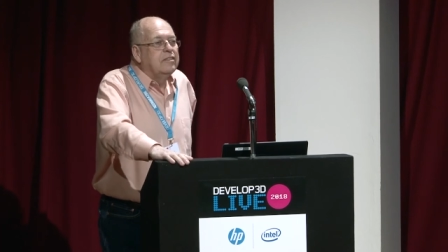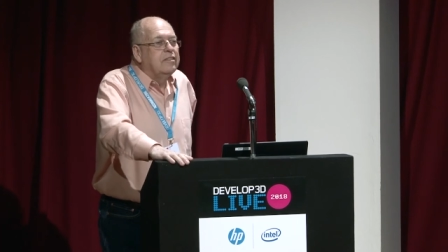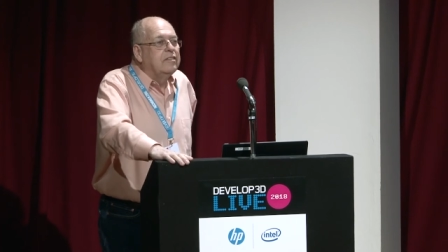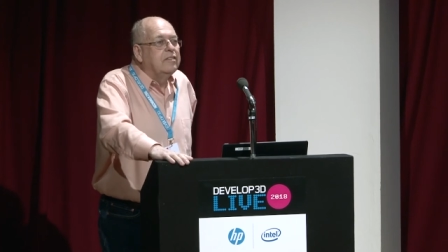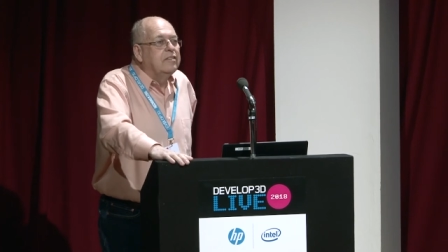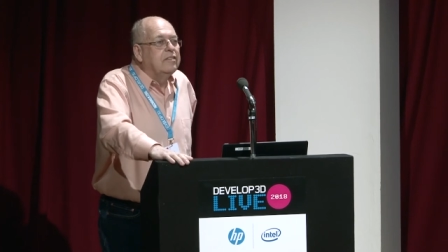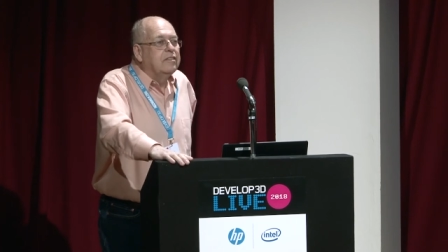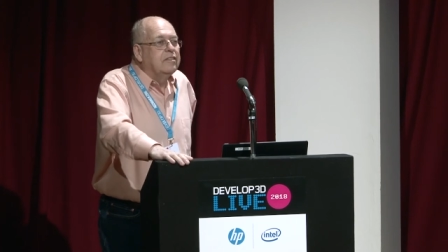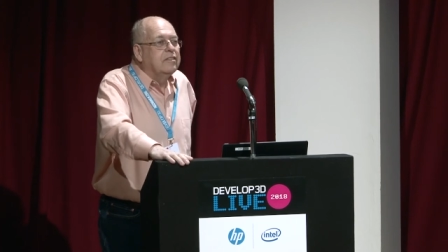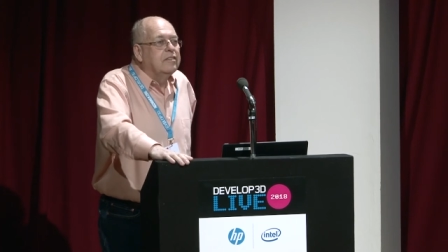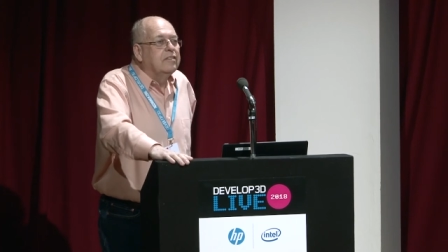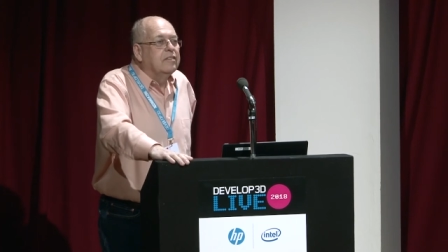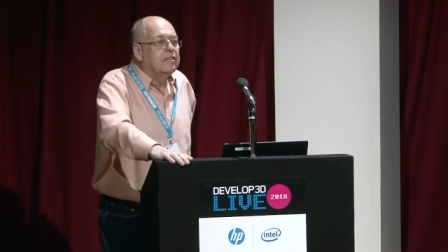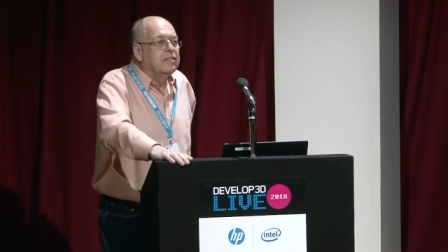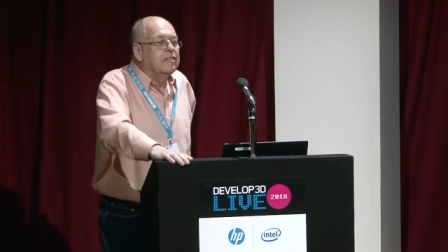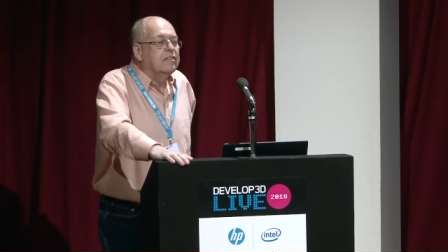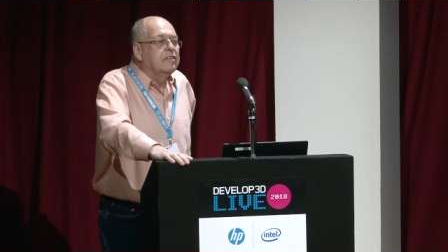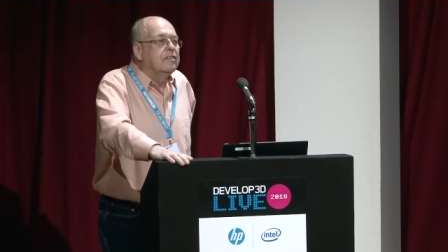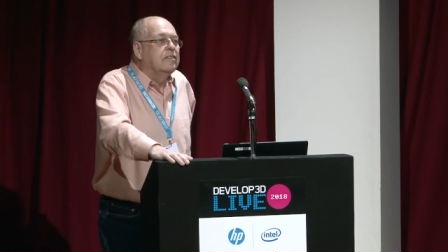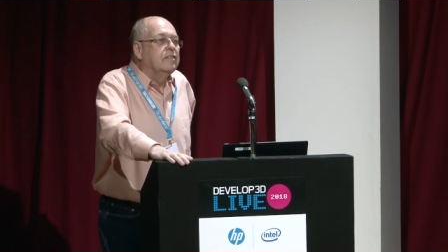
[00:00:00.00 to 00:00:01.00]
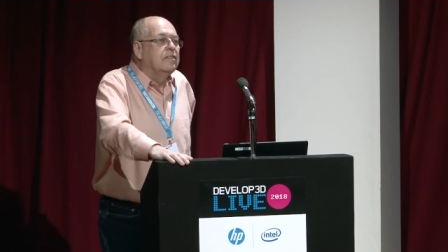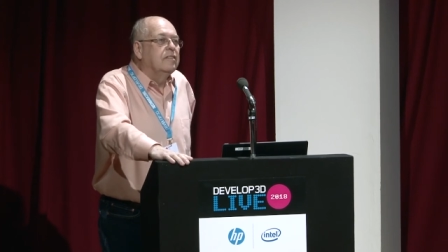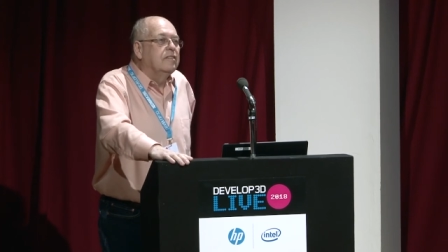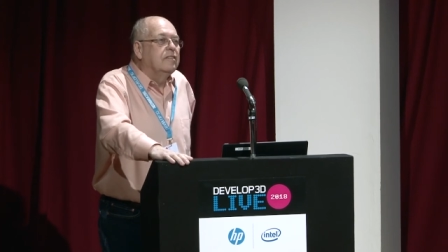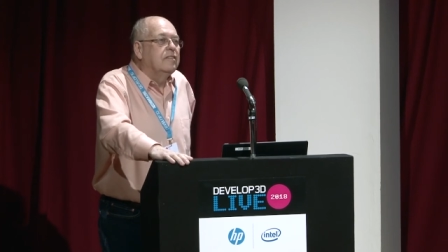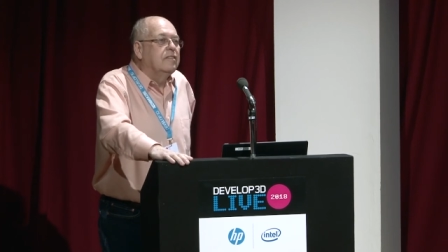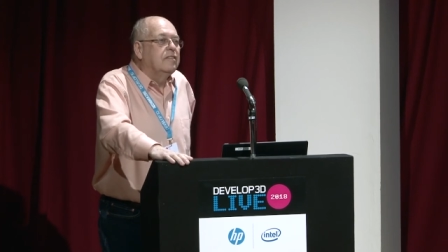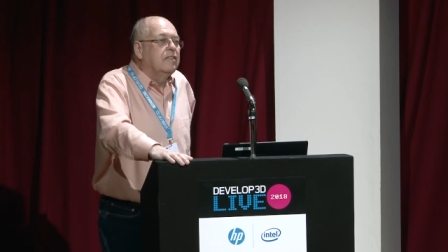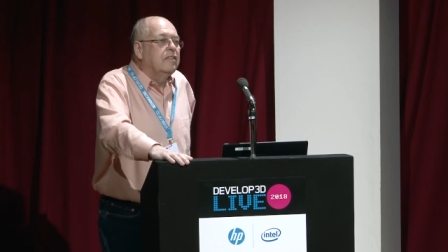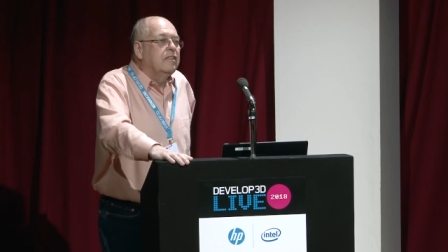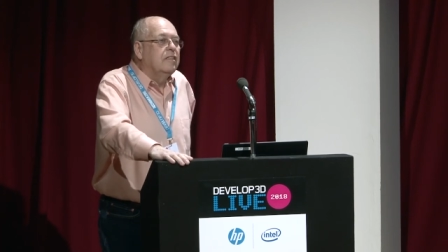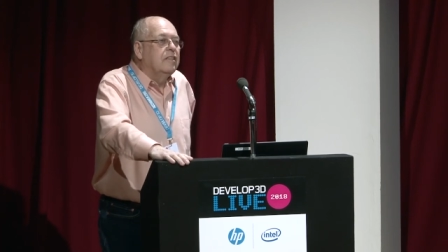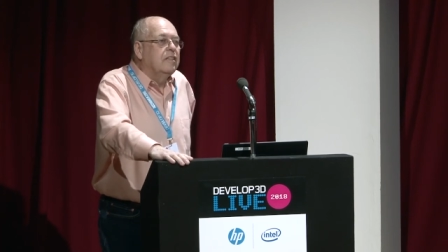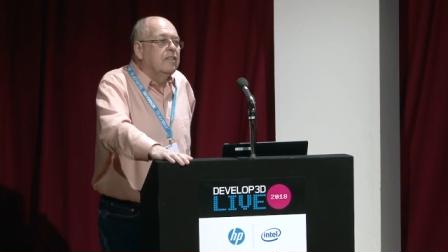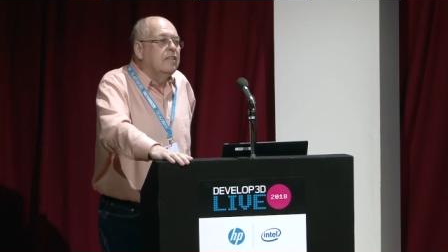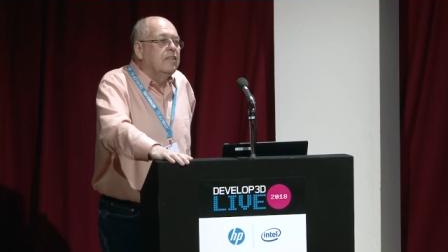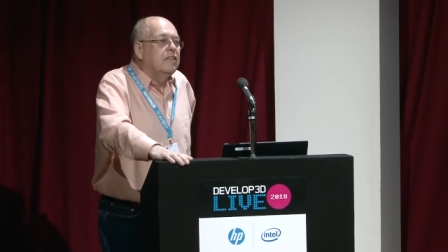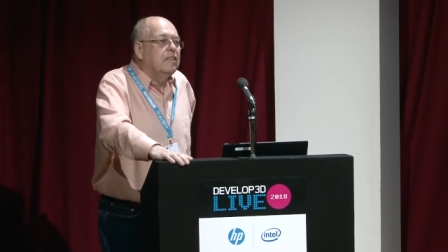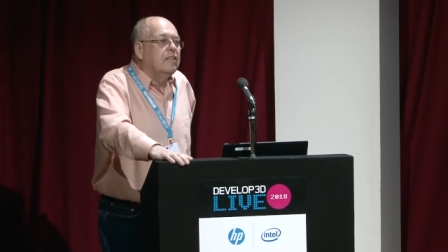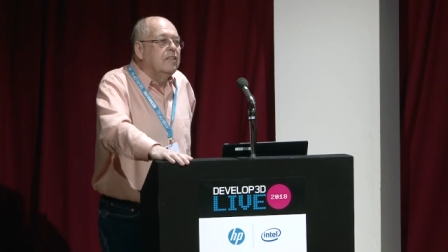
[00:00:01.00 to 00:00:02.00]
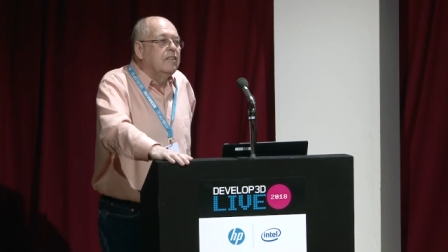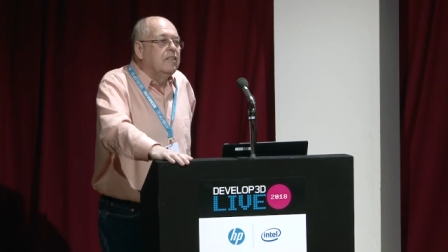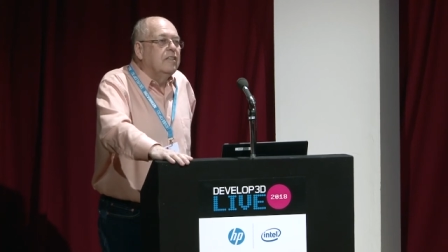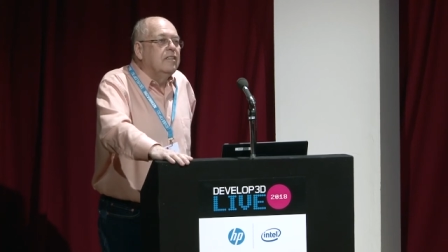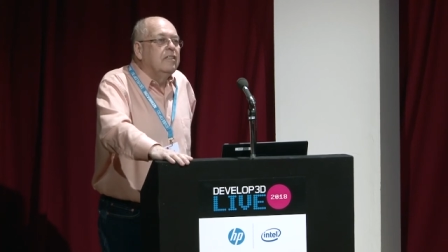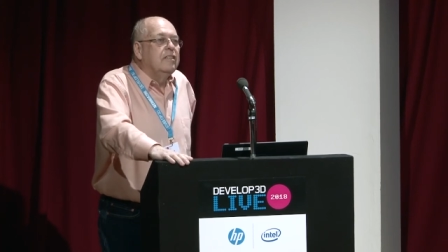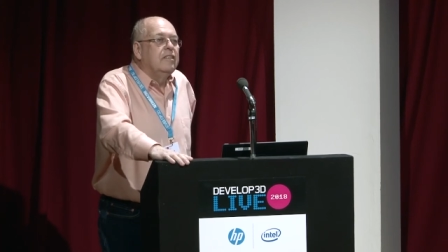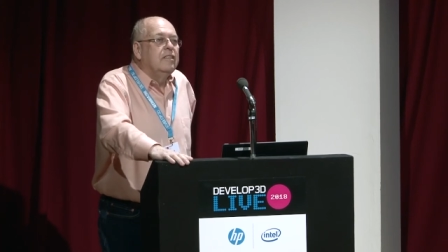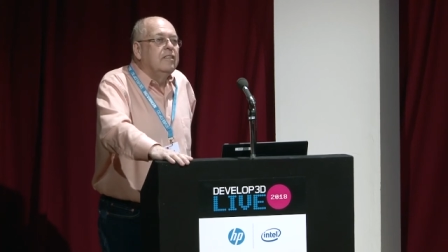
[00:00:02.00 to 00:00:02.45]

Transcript: that I'm interested in